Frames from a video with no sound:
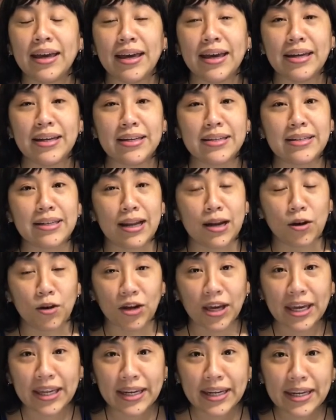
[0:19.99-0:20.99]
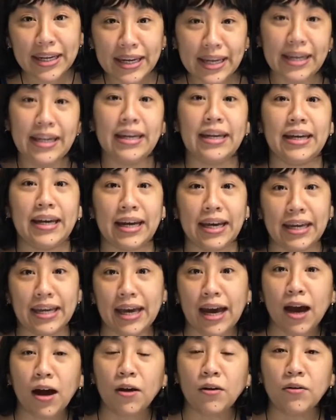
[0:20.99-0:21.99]
It is located in
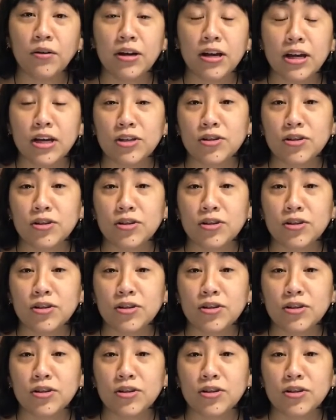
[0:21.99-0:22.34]
Callao.